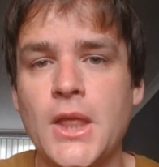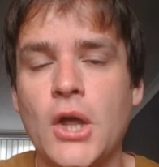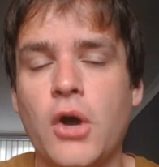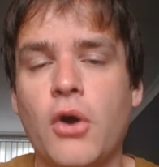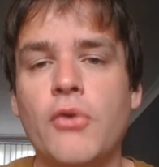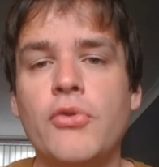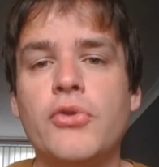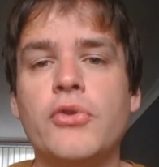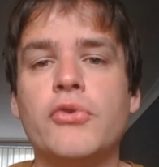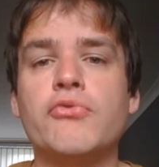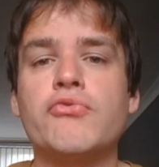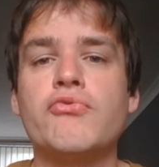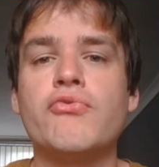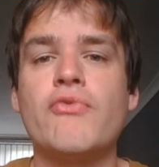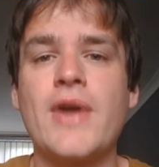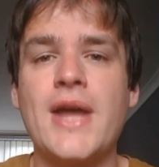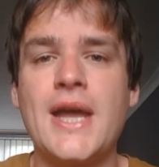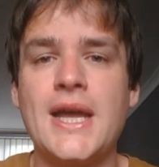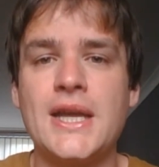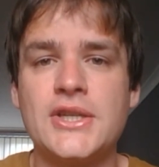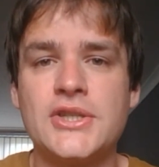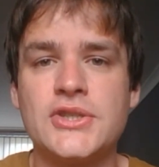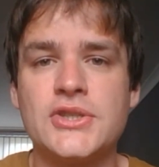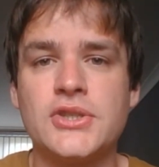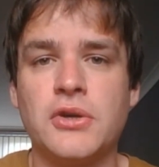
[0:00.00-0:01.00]
on the
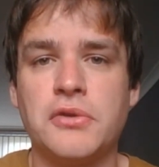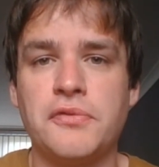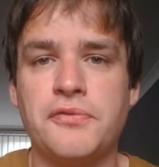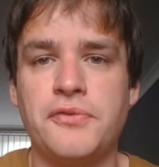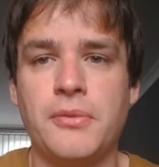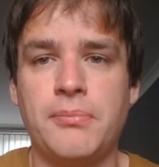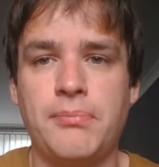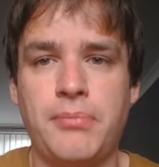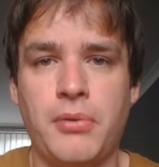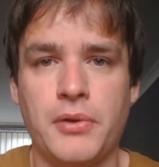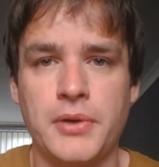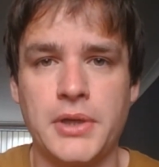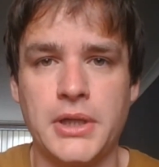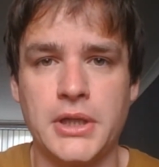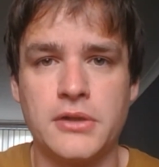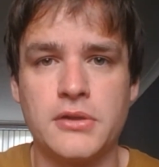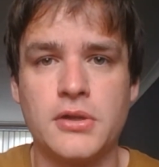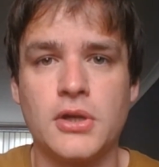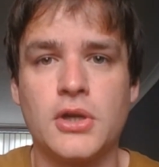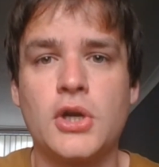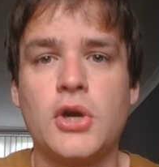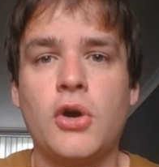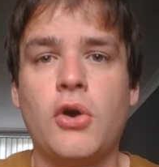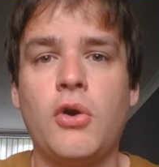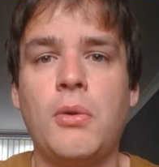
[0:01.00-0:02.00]
rest of the body
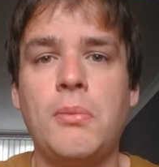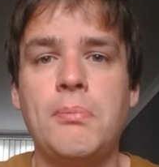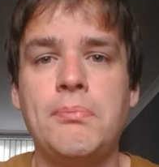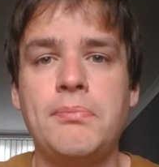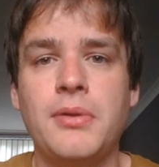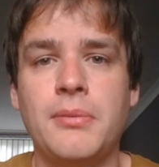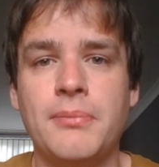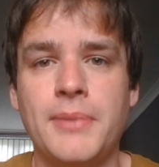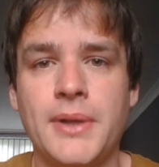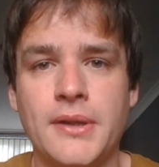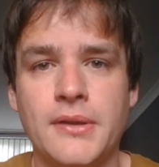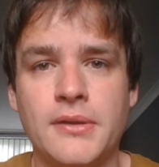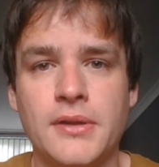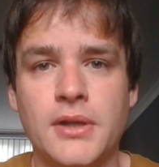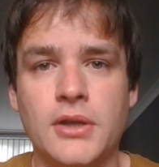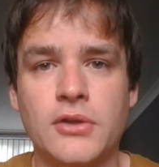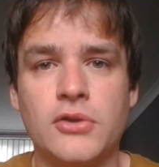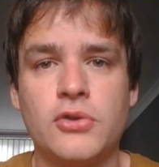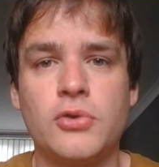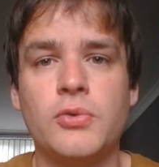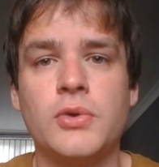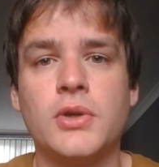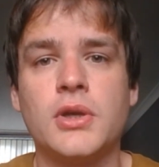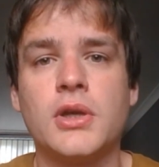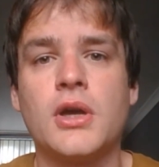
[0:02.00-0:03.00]
to complement it,
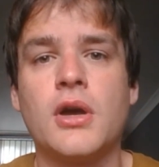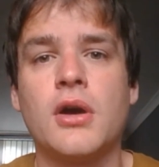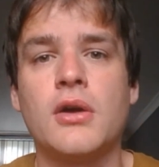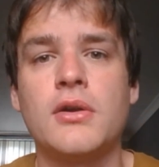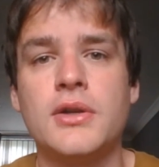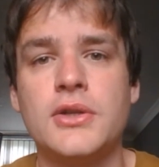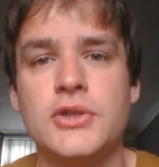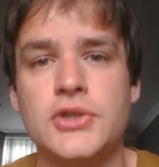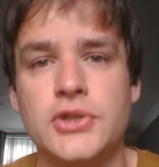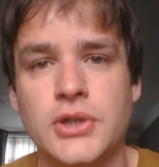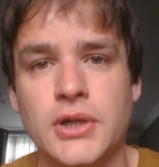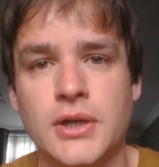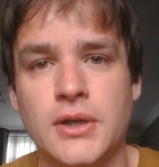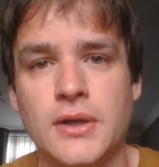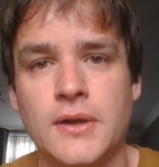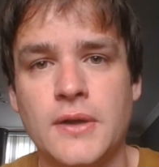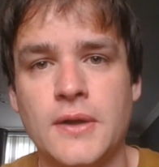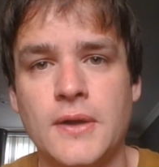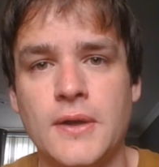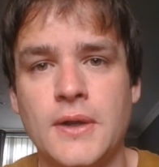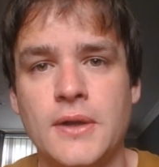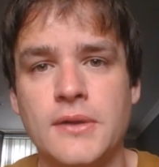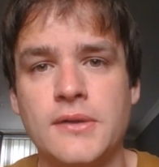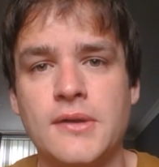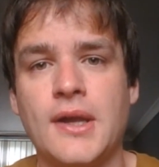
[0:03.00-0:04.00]
to encourage it,
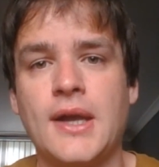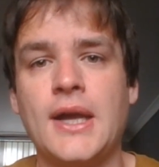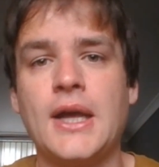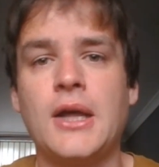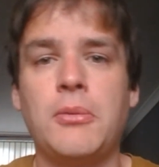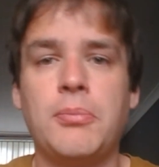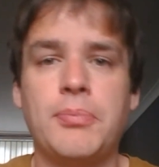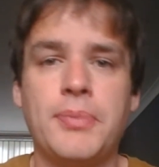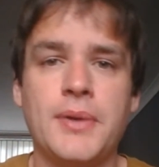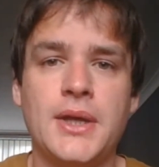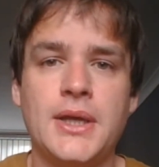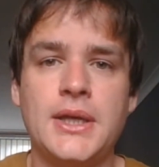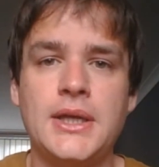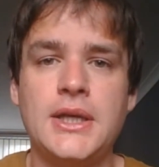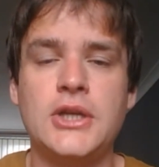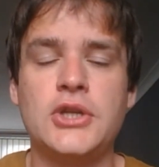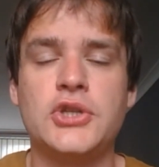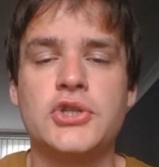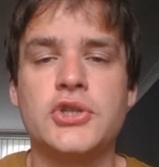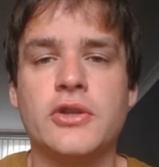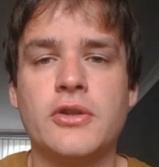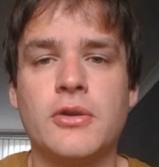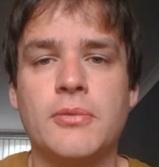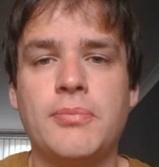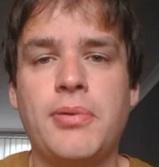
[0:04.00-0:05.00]
to help
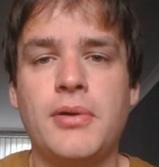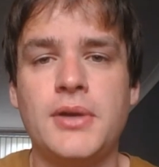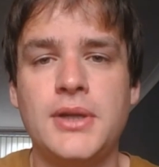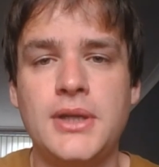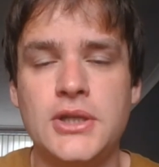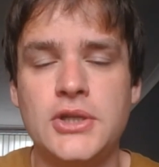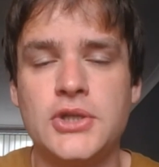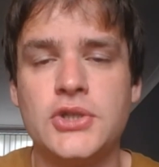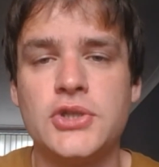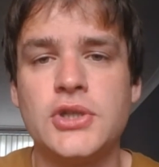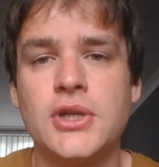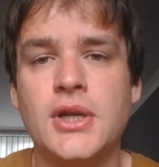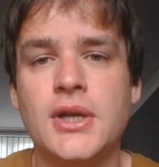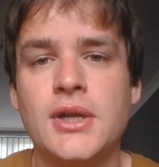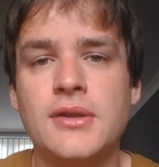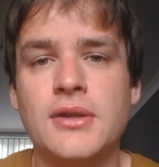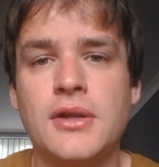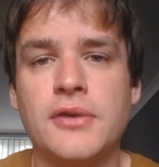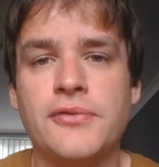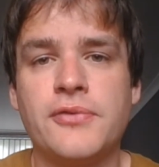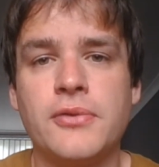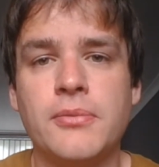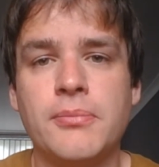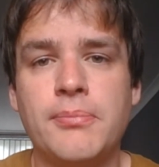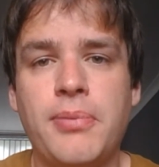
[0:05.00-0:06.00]
each other put each
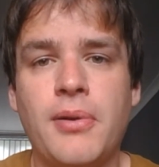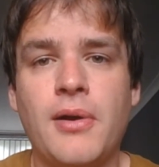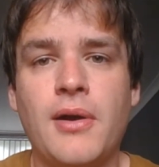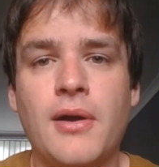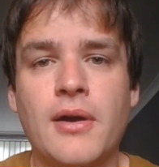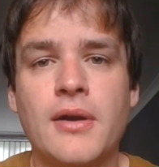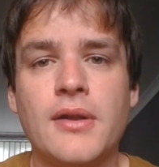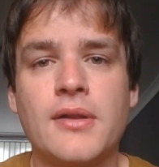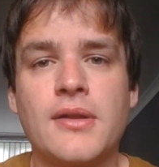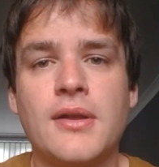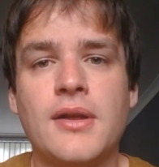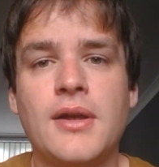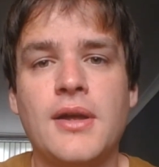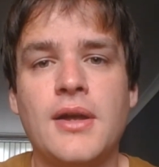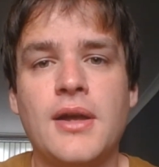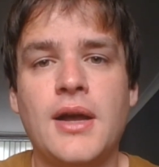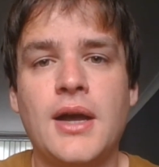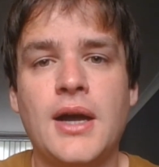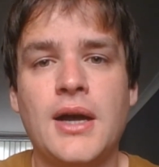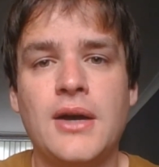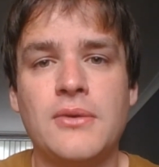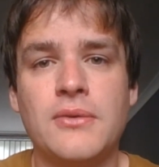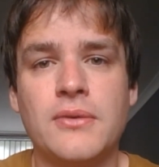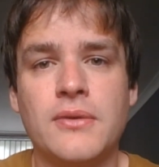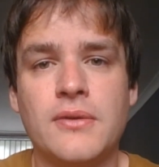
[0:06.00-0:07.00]
different part
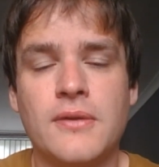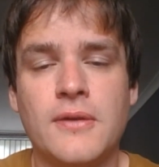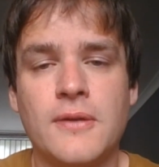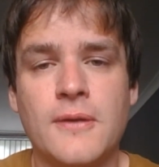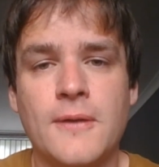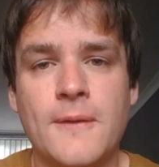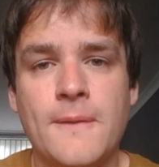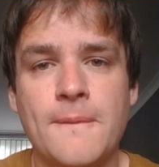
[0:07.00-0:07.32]
out.